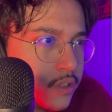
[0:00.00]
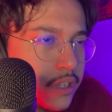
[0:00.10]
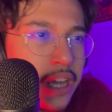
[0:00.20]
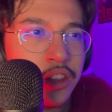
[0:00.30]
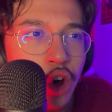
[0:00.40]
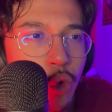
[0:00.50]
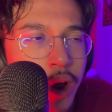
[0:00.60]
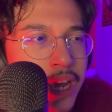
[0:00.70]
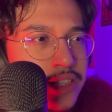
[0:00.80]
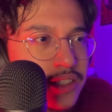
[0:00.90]
Ain't no way
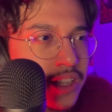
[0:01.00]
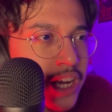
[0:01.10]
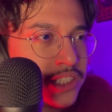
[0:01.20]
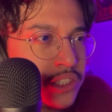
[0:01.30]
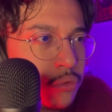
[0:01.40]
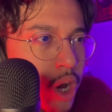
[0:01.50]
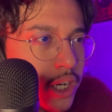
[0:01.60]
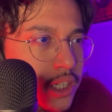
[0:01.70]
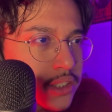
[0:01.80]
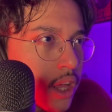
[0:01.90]
he's lashing
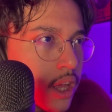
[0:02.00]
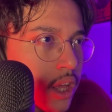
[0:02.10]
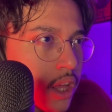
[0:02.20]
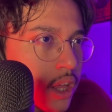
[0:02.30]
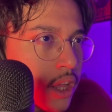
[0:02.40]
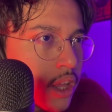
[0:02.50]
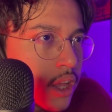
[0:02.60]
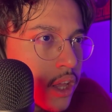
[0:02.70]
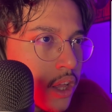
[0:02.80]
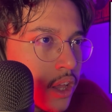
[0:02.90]
rockets.
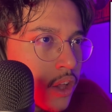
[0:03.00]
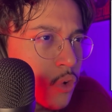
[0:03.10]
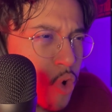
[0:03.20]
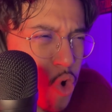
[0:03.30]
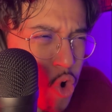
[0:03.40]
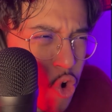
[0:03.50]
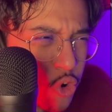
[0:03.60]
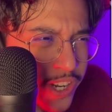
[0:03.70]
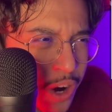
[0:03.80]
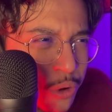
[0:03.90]
Woo,
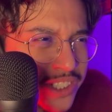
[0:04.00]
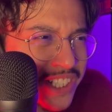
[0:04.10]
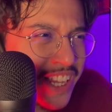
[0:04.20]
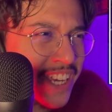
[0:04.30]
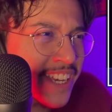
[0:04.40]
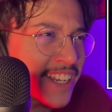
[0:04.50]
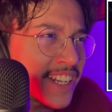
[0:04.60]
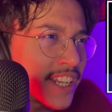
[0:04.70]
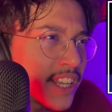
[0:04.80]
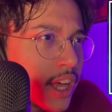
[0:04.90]
that was clean.
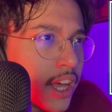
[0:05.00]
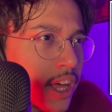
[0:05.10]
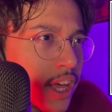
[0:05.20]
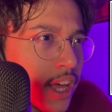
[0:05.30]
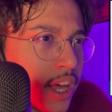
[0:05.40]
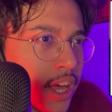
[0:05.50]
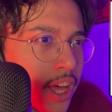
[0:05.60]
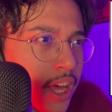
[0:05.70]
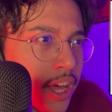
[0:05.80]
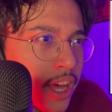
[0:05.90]

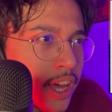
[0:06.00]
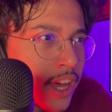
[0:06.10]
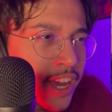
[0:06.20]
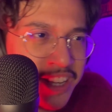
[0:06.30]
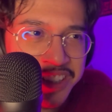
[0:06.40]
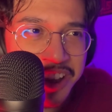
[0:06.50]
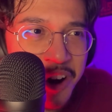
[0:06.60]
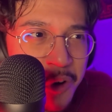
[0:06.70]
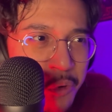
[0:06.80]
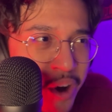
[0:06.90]
Ain't
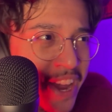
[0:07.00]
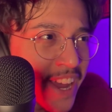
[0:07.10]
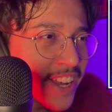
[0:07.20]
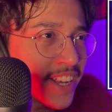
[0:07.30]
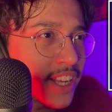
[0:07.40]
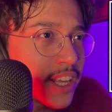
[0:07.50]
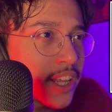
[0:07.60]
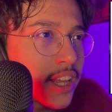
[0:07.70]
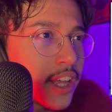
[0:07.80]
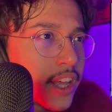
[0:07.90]
no way.
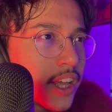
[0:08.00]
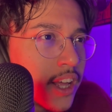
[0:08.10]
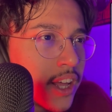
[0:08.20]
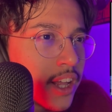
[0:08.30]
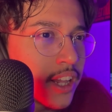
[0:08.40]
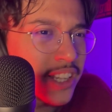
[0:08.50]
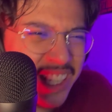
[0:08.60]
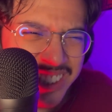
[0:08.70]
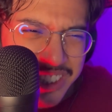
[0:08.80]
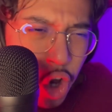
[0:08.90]

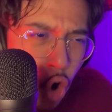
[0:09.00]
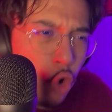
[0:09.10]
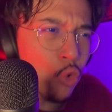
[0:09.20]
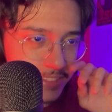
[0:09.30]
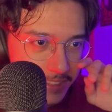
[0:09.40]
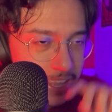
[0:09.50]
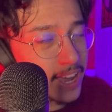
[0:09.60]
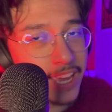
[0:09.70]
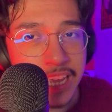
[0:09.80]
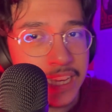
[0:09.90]
Let's go. Nah,
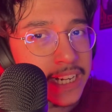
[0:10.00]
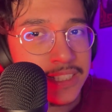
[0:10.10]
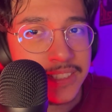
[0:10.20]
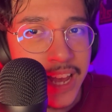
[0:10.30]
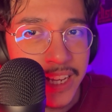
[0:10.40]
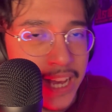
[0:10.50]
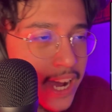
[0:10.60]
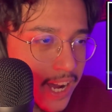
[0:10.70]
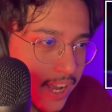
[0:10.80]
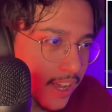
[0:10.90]
Higgin is that guy.